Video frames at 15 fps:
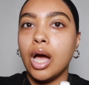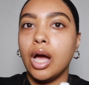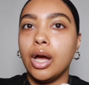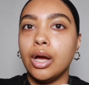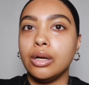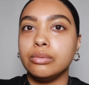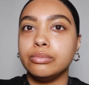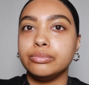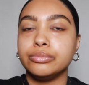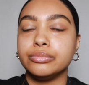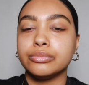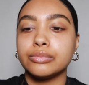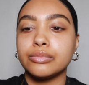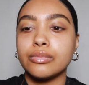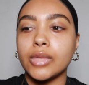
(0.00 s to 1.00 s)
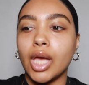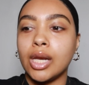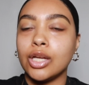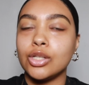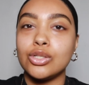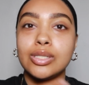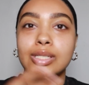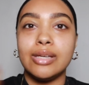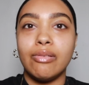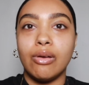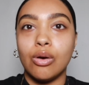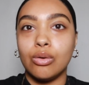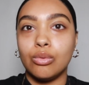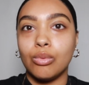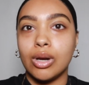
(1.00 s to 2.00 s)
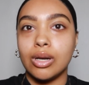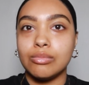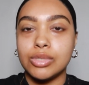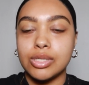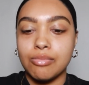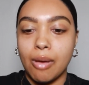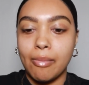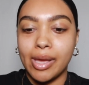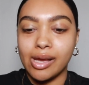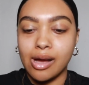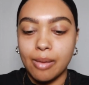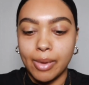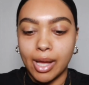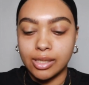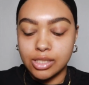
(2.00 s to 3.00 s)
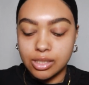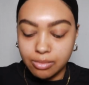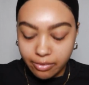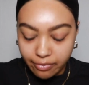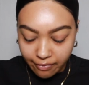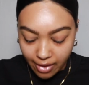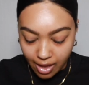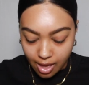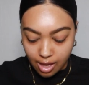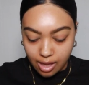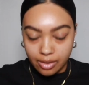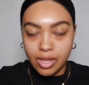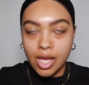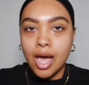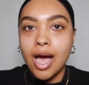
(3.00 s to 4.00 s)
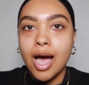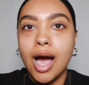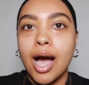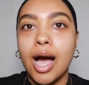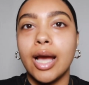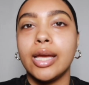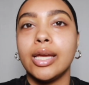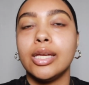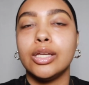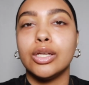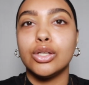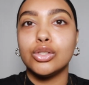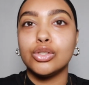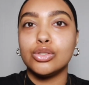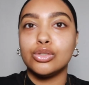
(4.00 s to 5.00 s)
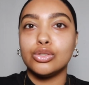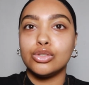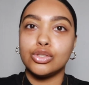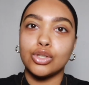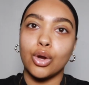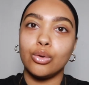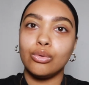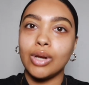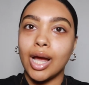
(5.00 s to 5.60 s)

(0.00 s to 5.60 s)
And I just leave it on while I'm doing my makeup, and to be fair, I don't